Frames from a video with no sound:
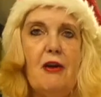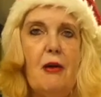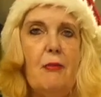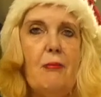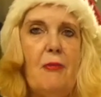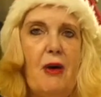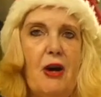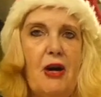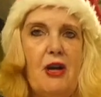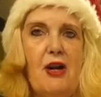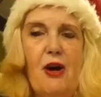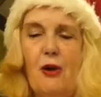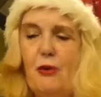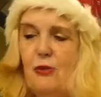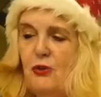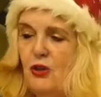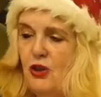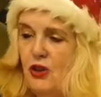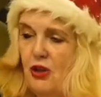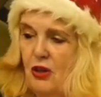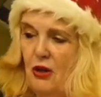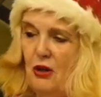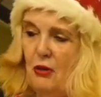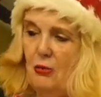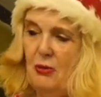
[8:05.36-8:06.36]
up my own
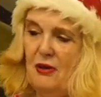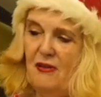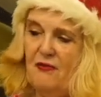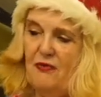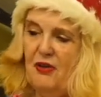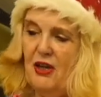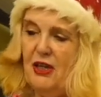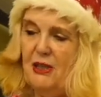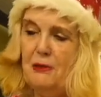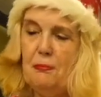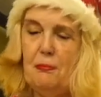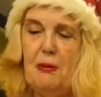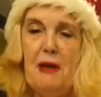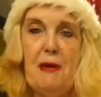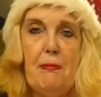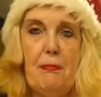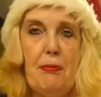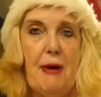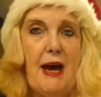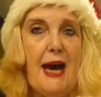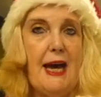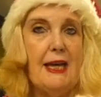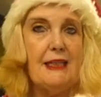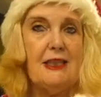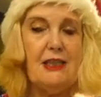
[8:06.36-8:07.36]
sugar with these big
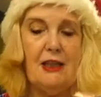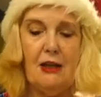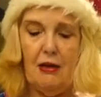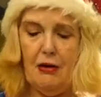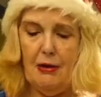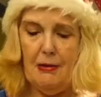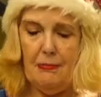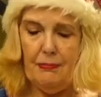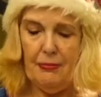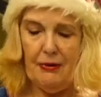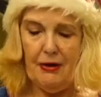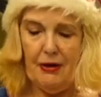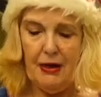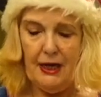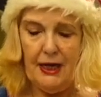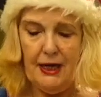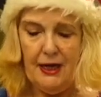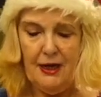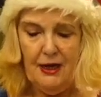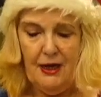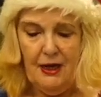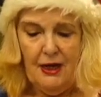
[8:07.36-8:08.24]
packs that I buy.